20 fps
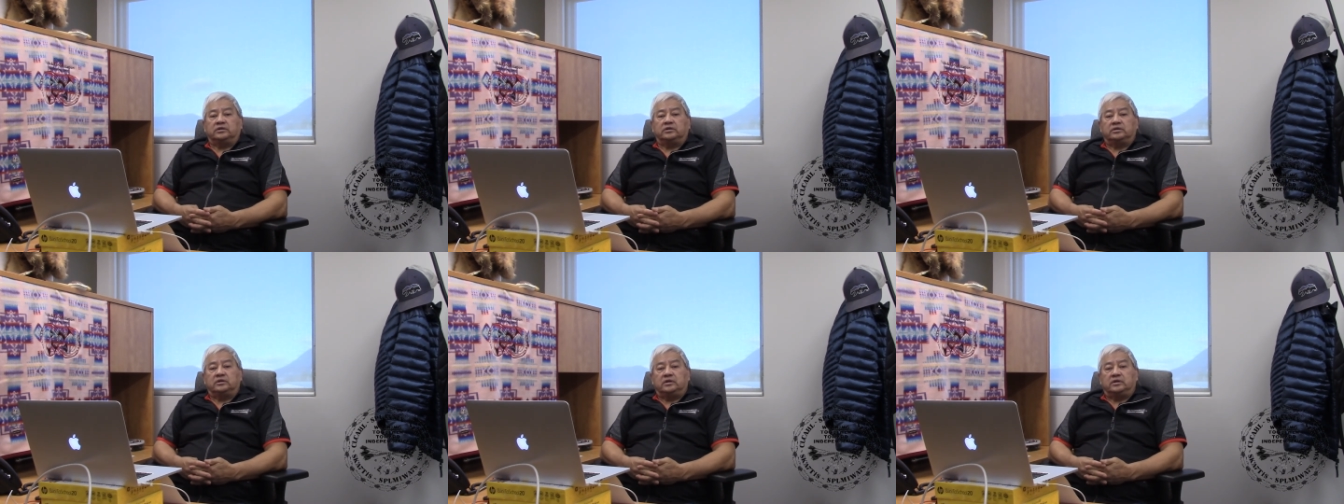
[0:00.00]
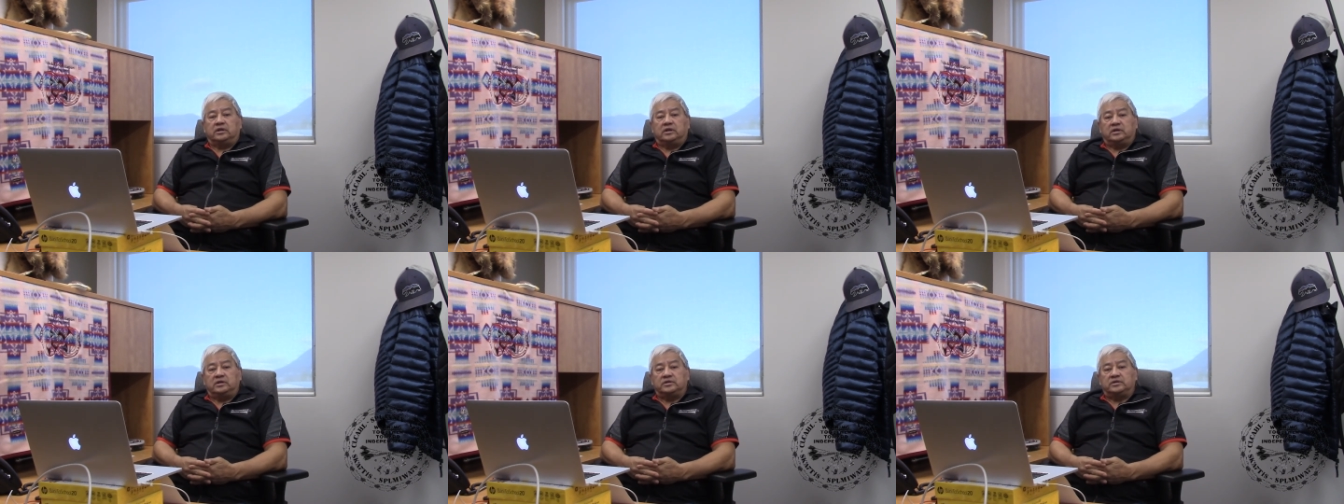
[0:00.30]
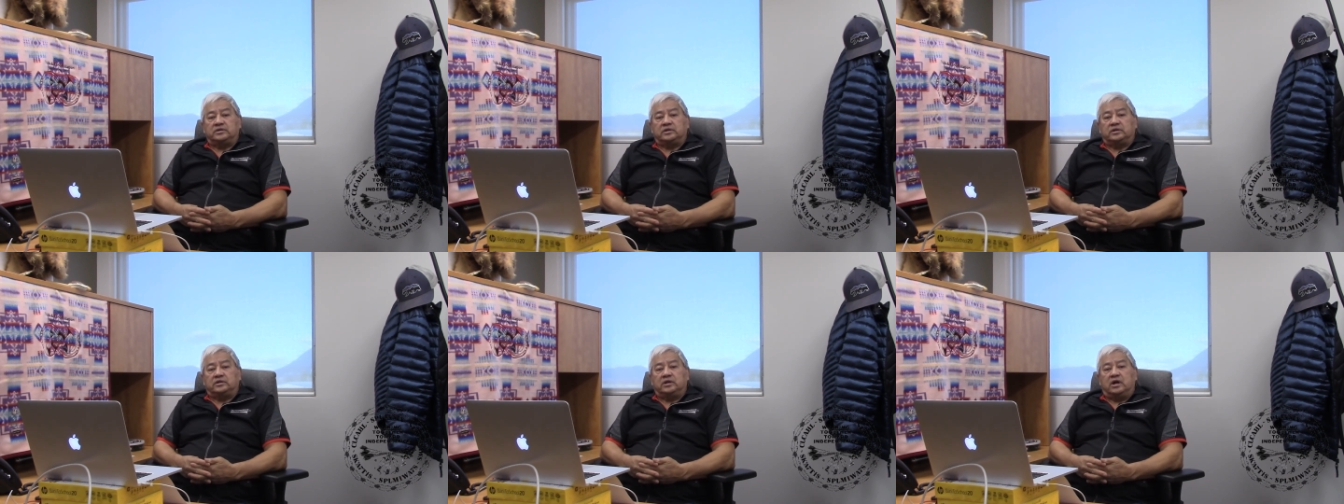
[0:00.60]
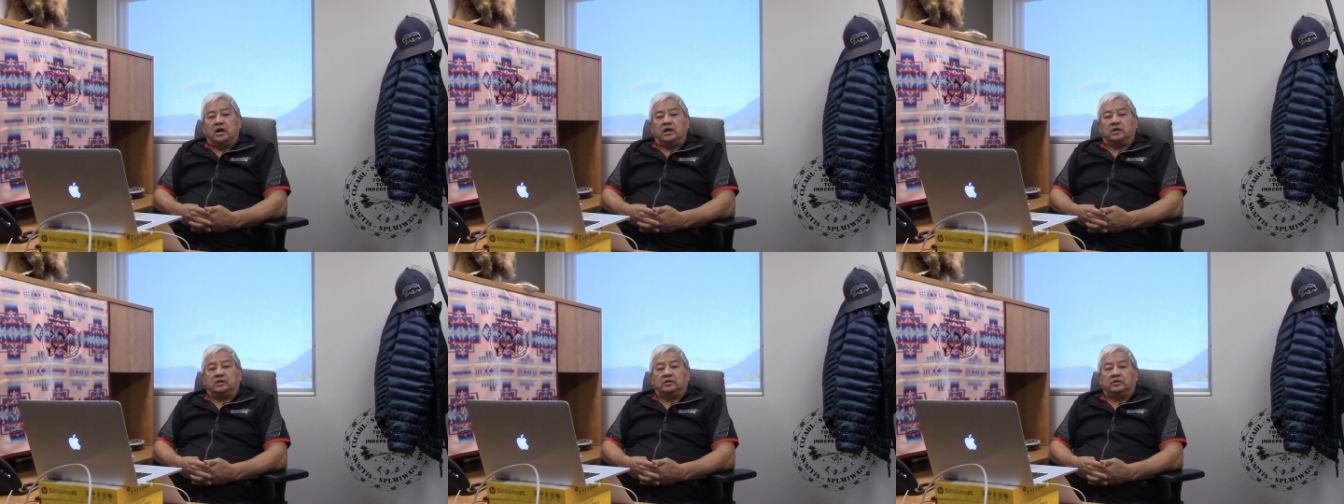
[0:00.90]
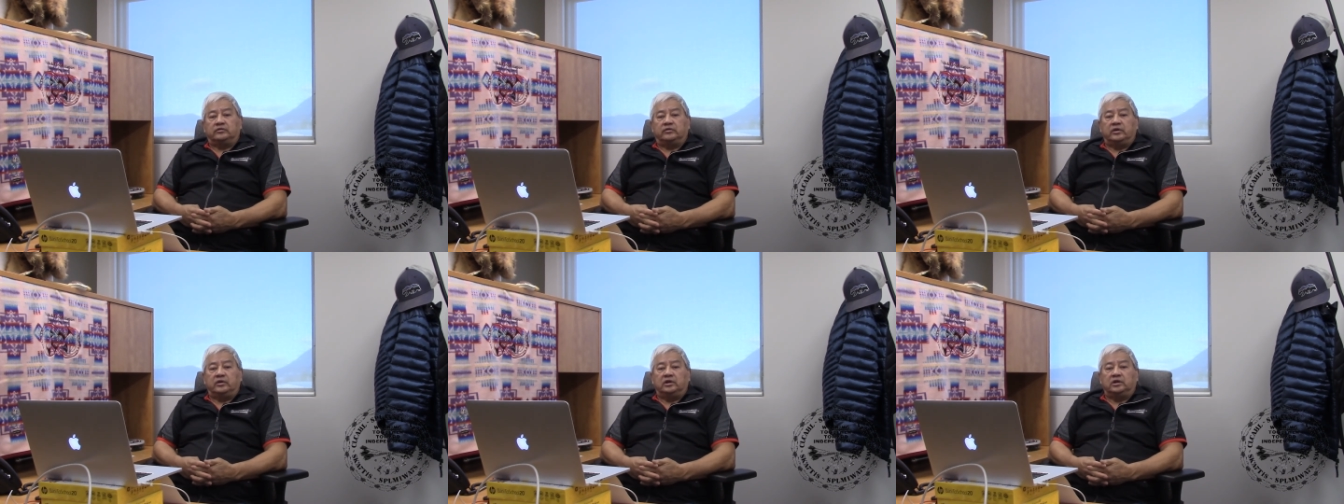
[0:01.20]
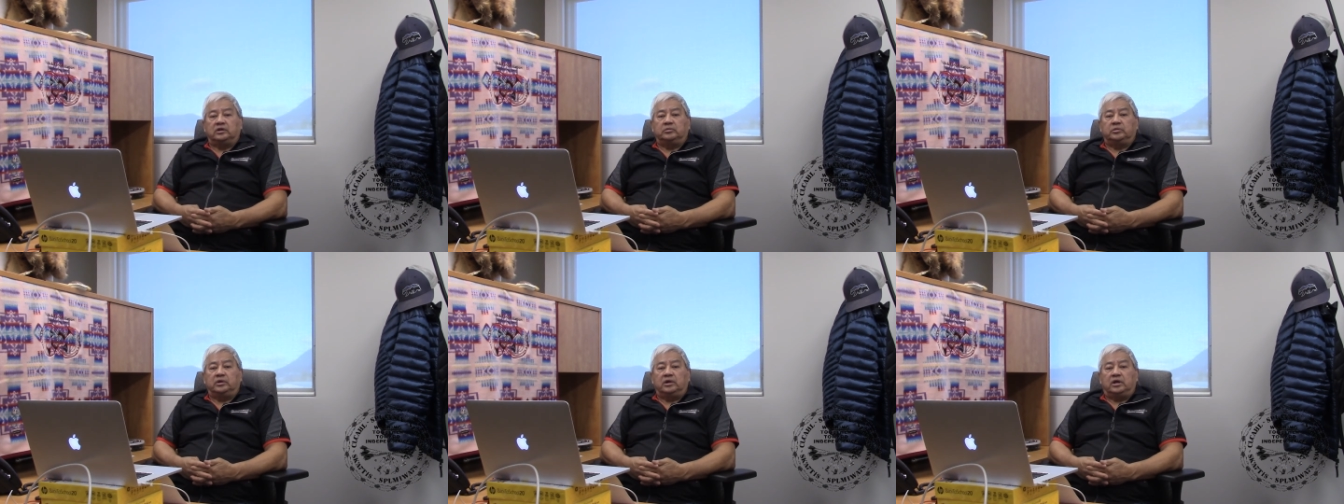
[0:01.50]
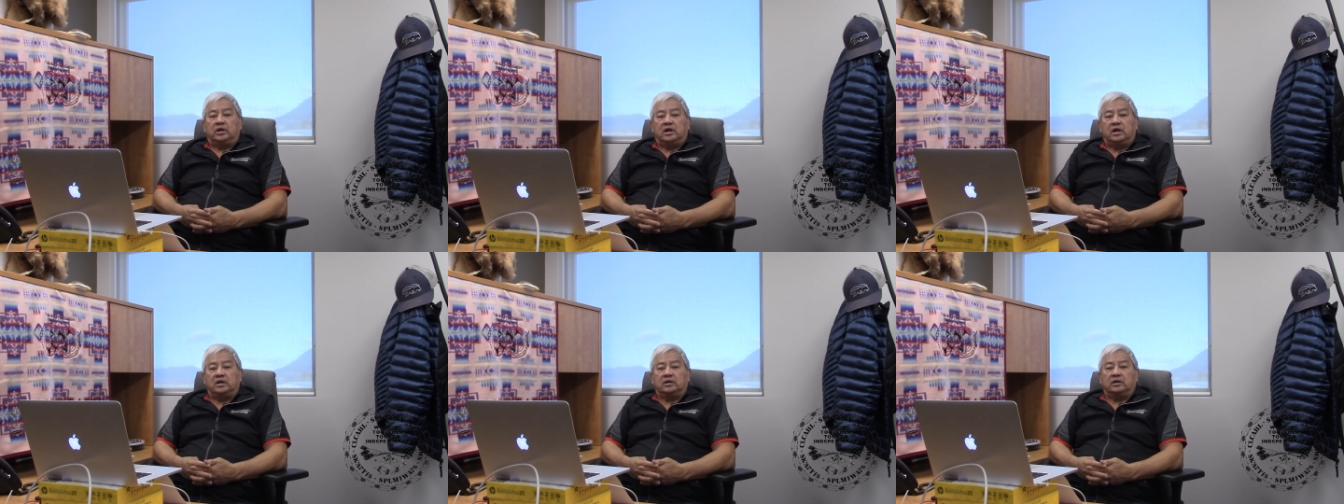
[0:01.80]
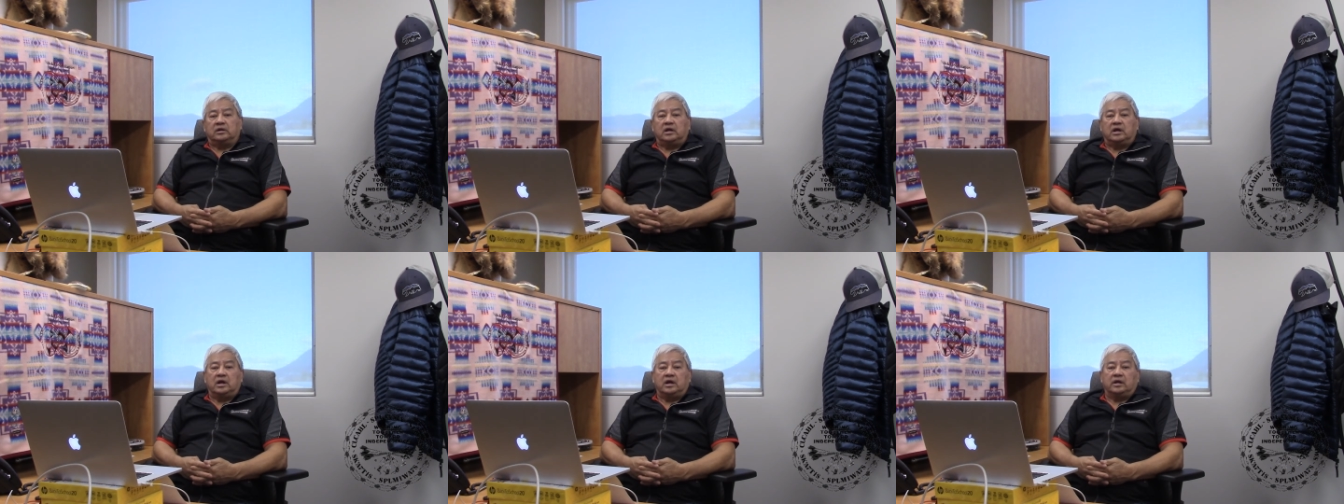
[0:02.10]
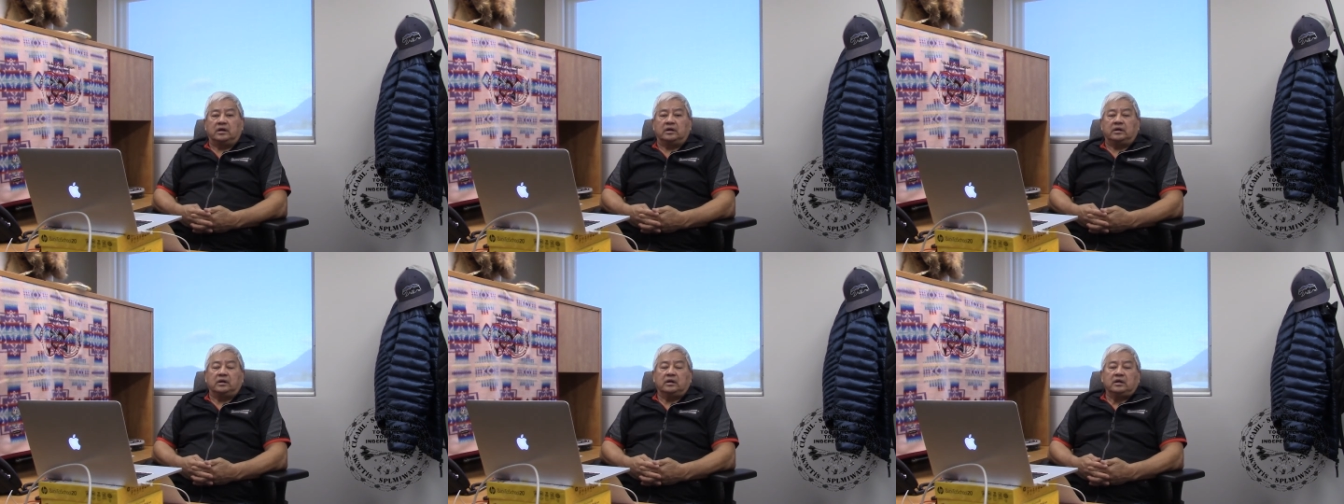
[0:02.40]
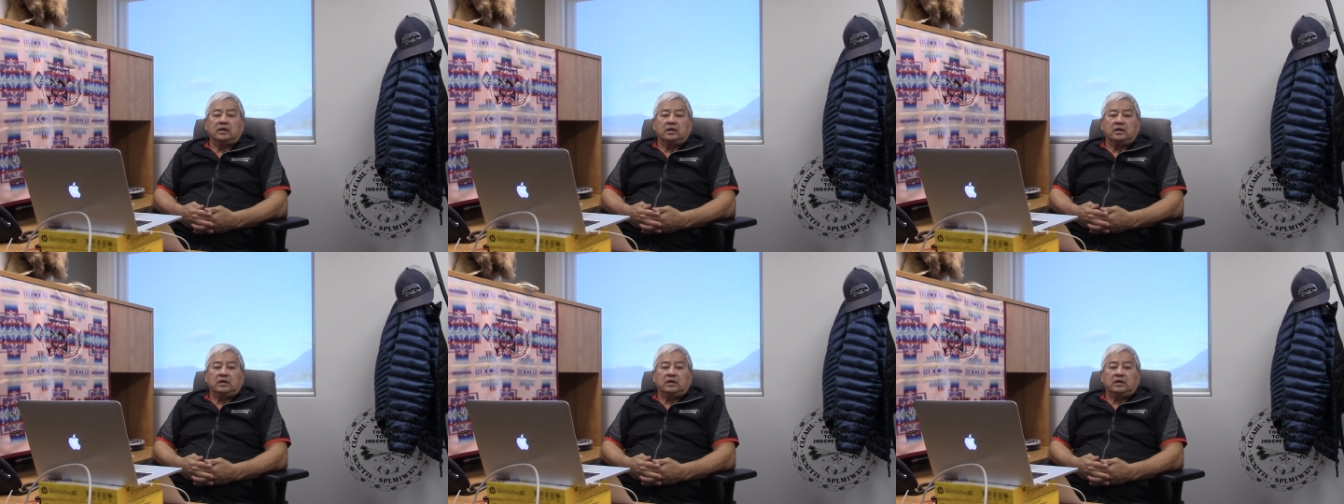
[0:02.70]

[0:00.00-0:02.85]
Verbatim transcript: there is a doctor available online.